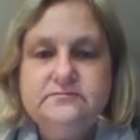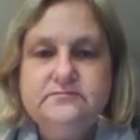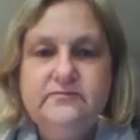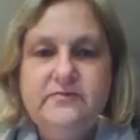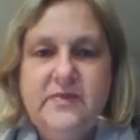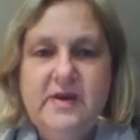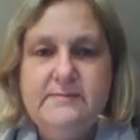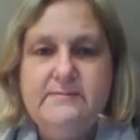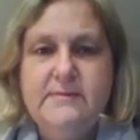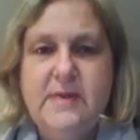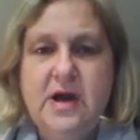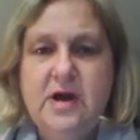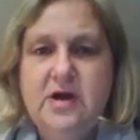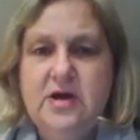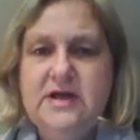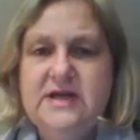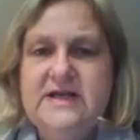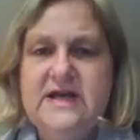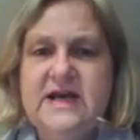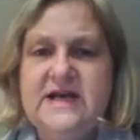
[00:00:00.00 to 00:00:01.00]

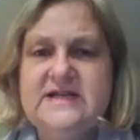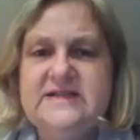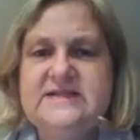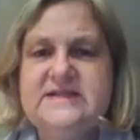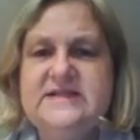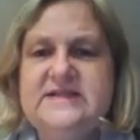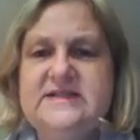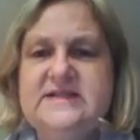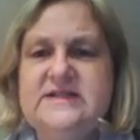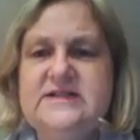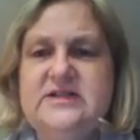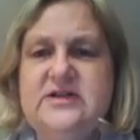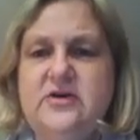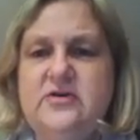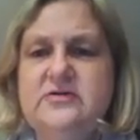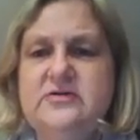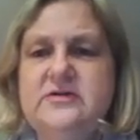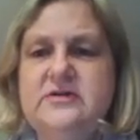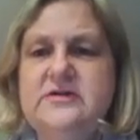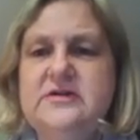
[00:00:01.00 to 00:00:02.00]
Marley has this
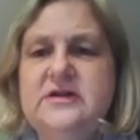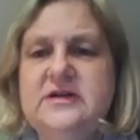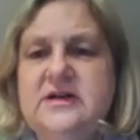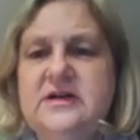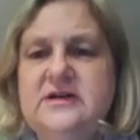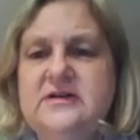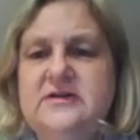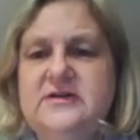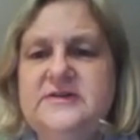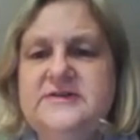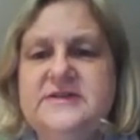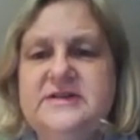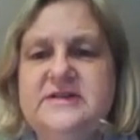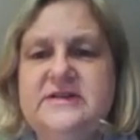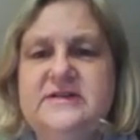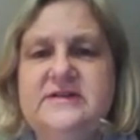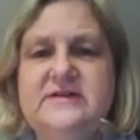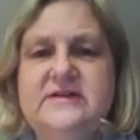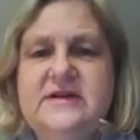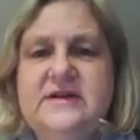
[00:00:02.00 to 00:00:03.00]
longer
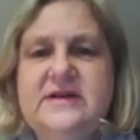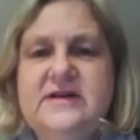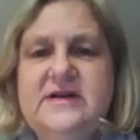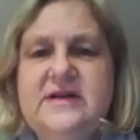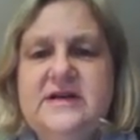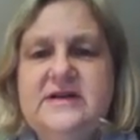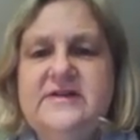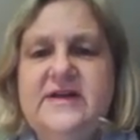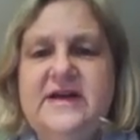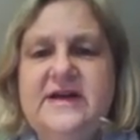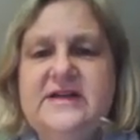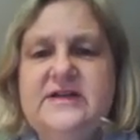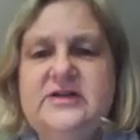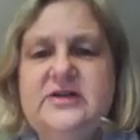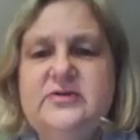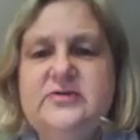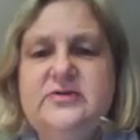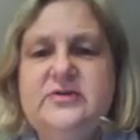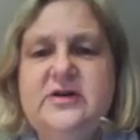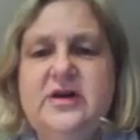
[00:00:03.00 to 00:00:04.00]
garden than
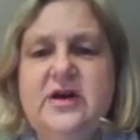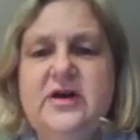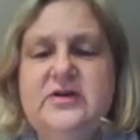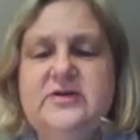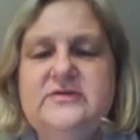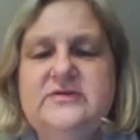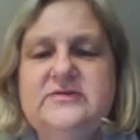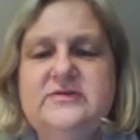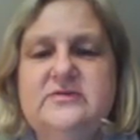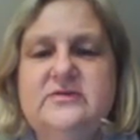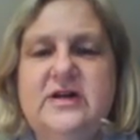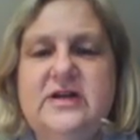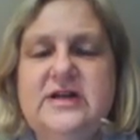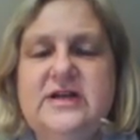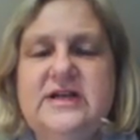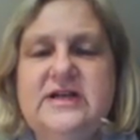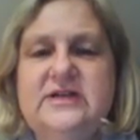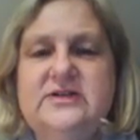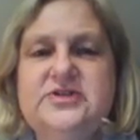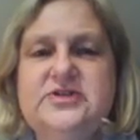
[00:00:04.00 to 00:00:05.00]
Luca, who's got a
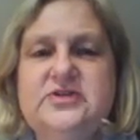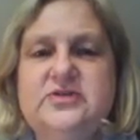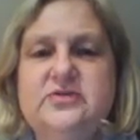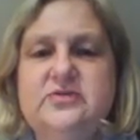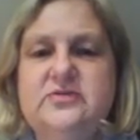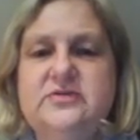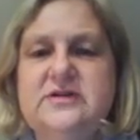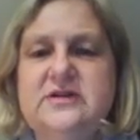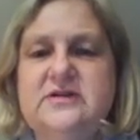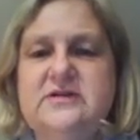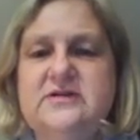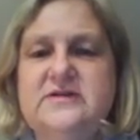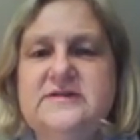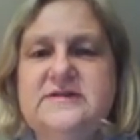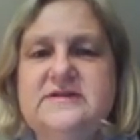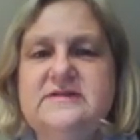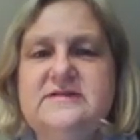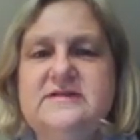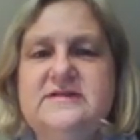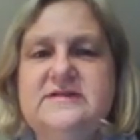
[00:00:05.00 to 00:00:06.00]
little short
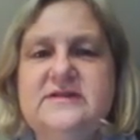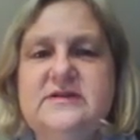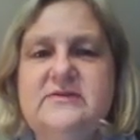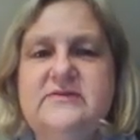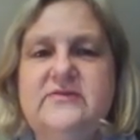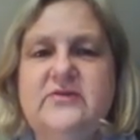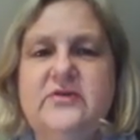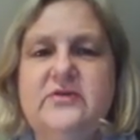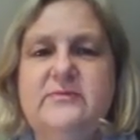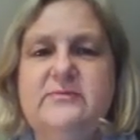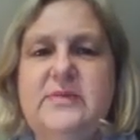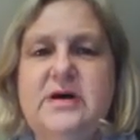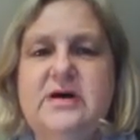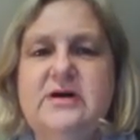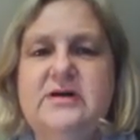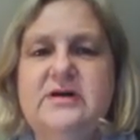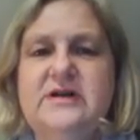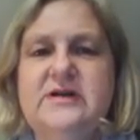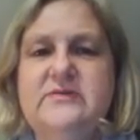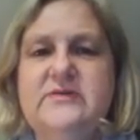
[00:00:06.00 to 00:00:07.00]
garden. So we've got
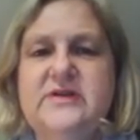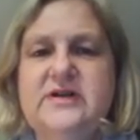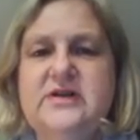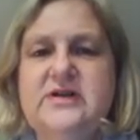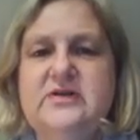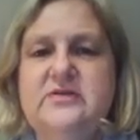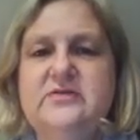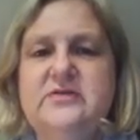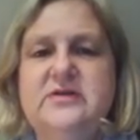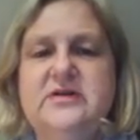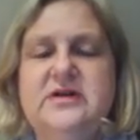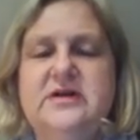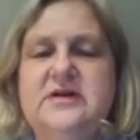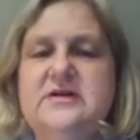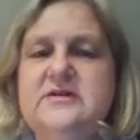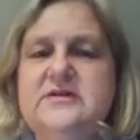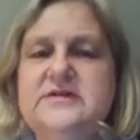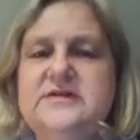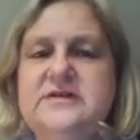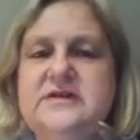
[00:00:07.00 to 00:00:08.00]
Marley with a longer
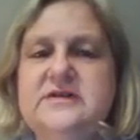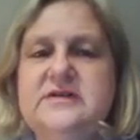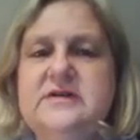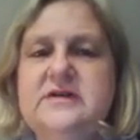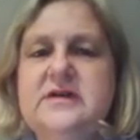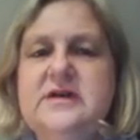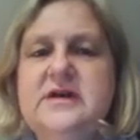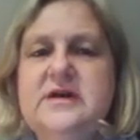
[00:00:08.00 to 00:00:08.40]
garden.